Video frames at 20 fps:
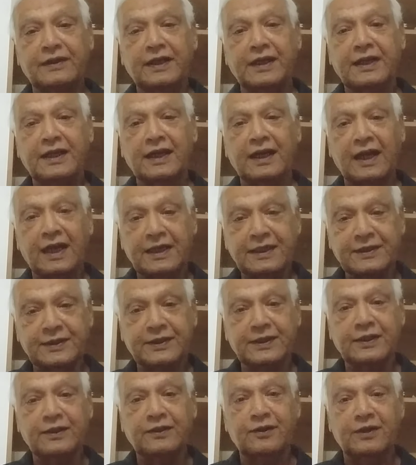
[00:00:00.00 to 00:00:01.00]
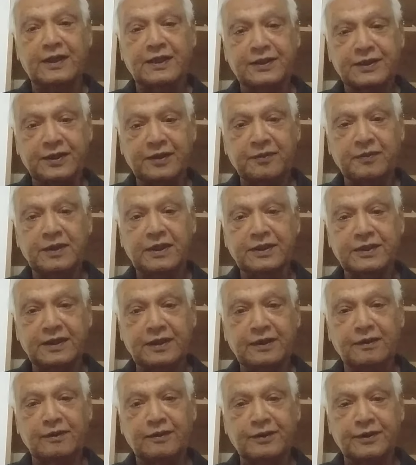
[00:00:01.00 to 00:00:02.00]
analyzing or
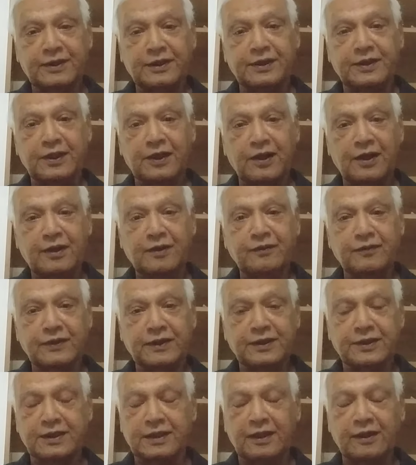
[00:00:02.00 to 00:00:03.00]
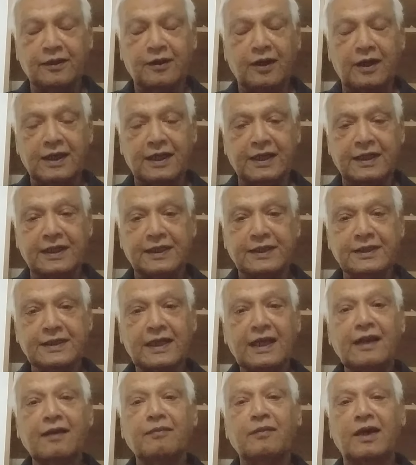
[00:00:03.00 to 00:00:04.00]
estimating glutathione. We still call it as
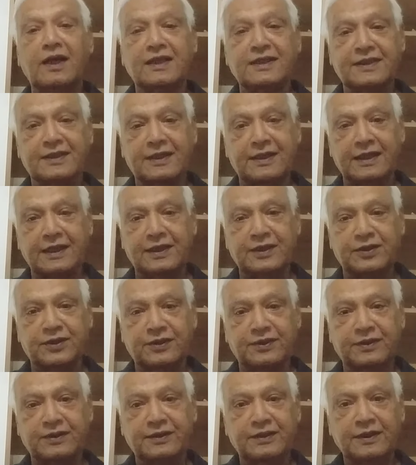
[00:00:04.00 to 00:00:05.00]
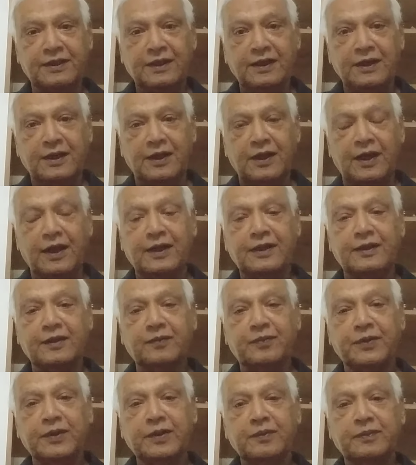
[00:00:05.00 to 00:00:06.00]
Illmann's reagent. And the
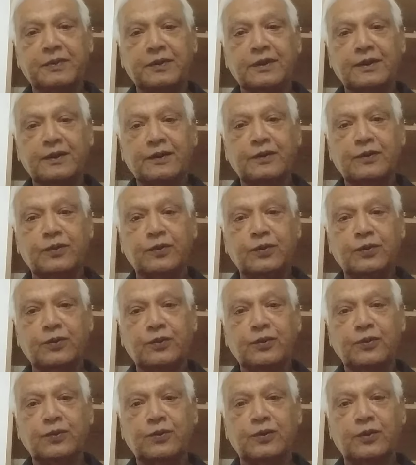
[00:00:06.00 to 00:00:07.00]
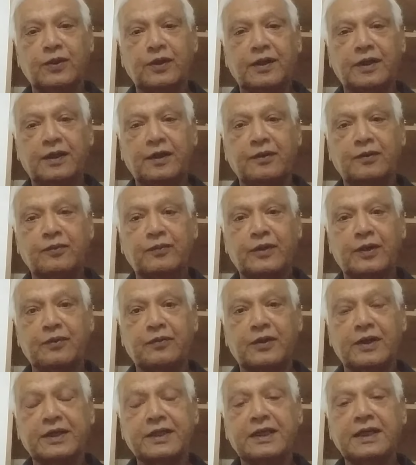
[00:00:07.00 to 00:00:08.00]
people who were
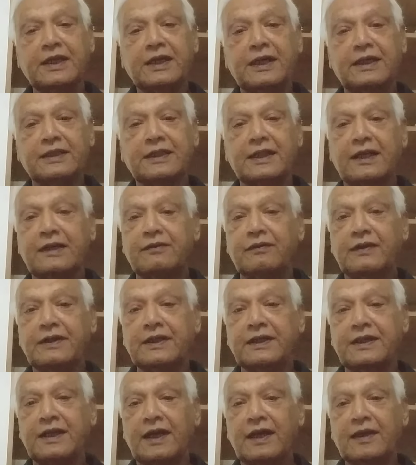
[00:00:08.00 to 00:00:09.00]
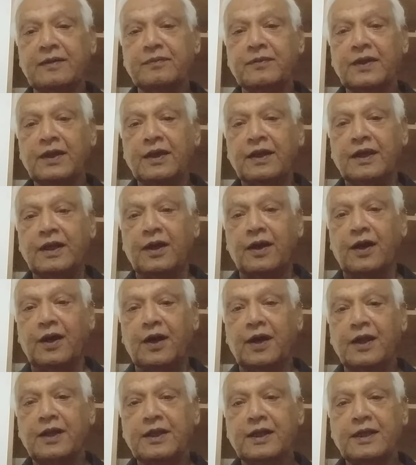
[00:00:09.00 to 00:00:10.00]
working at that very time
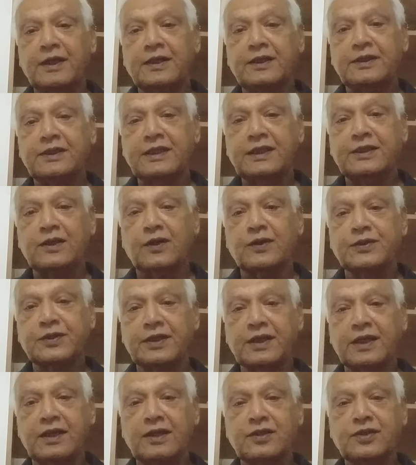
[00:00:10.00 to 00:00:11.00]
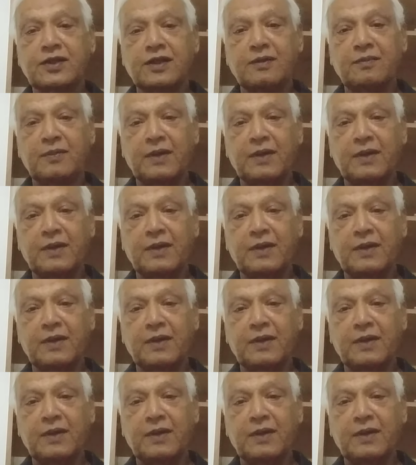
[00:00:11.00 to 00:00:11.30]
on detoxification